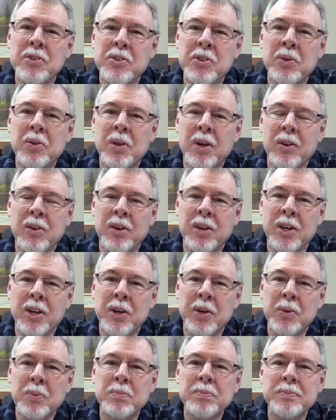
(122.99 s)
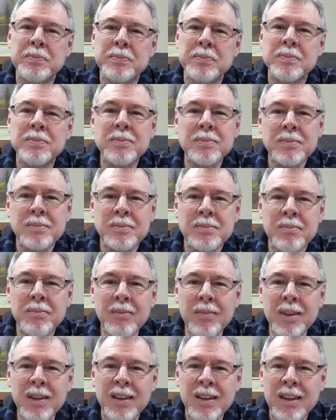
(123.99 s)
too long ago,
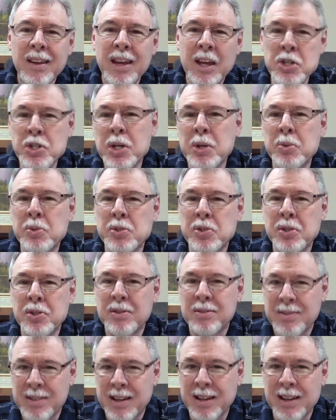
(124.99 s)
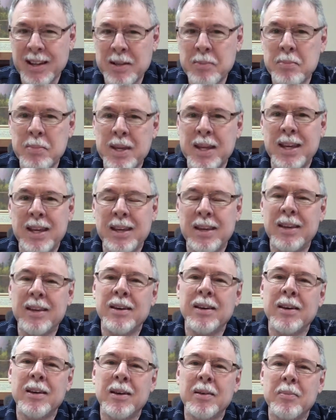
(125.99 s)
and she was telling me
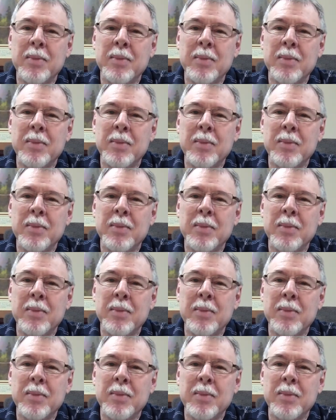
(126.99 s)
uh,